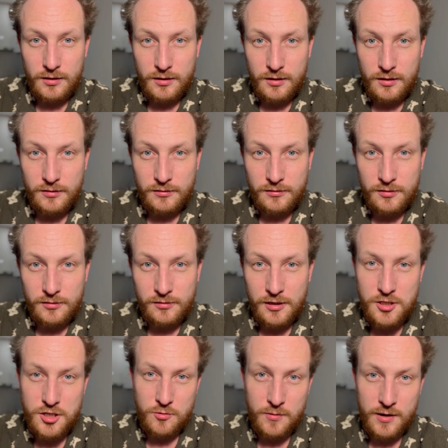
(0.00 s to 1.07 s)
is
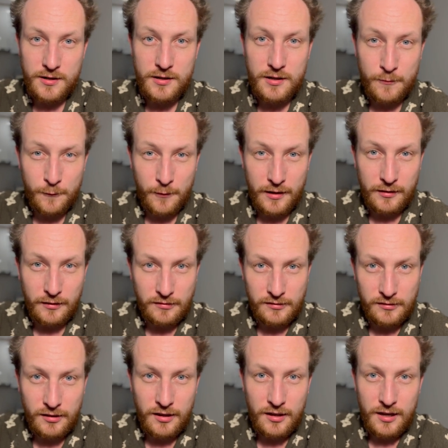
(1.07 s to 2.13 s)
such a great
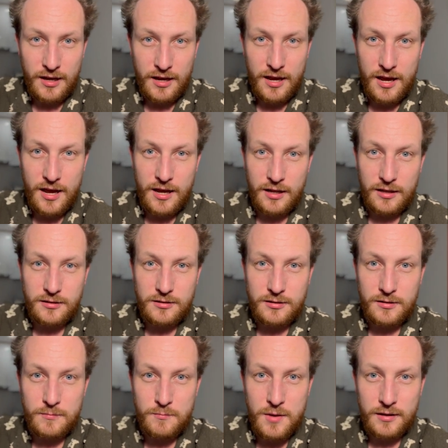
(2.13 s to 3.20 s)
interface and
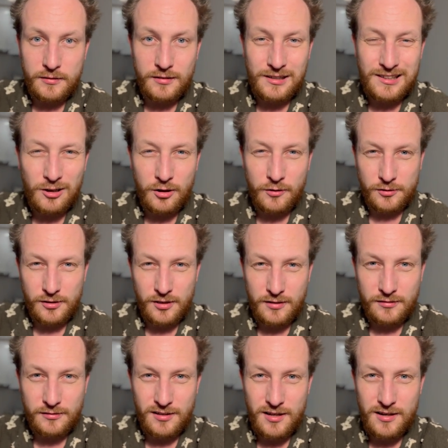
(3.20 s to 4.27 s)
makes a lot of
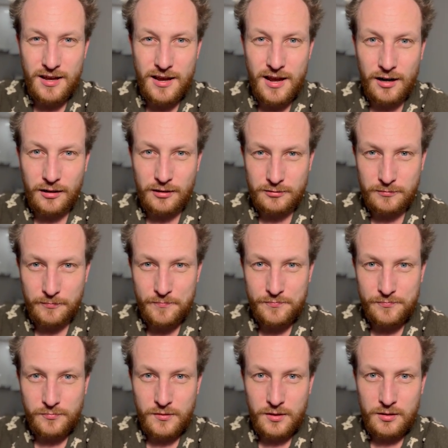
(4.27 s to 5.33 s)
sense in AR
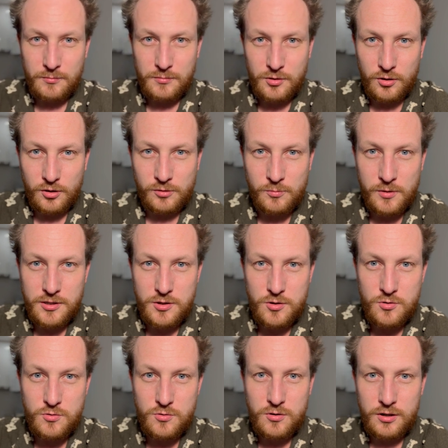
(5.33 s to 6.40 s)
because when
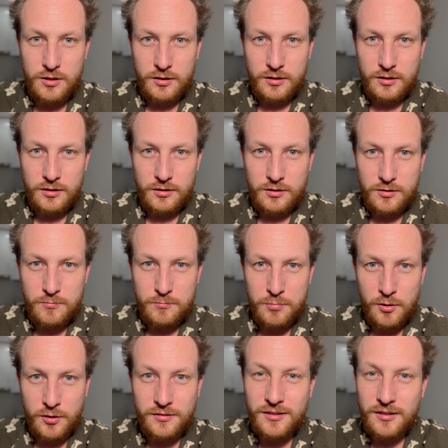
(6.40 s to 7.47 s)
you
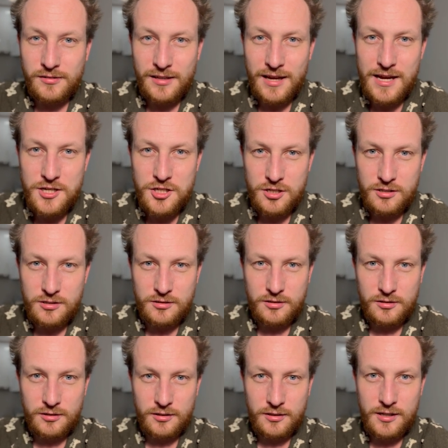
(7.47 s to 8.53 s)
put this agent
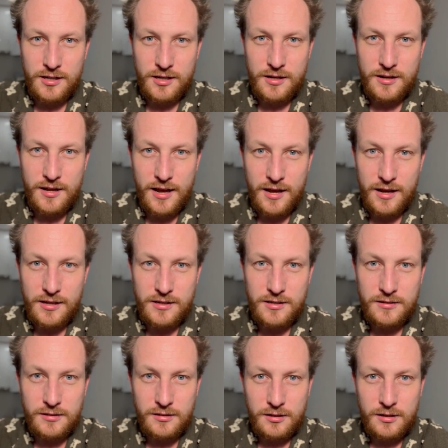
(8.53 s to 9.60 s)
in
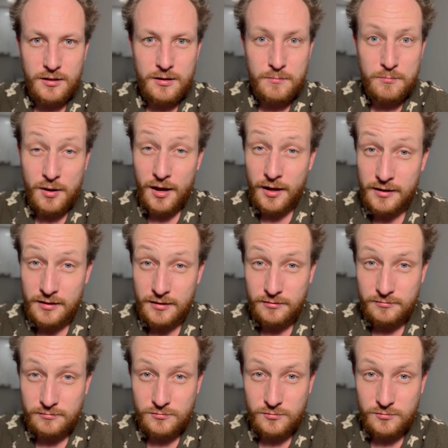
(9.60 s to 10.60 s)
a body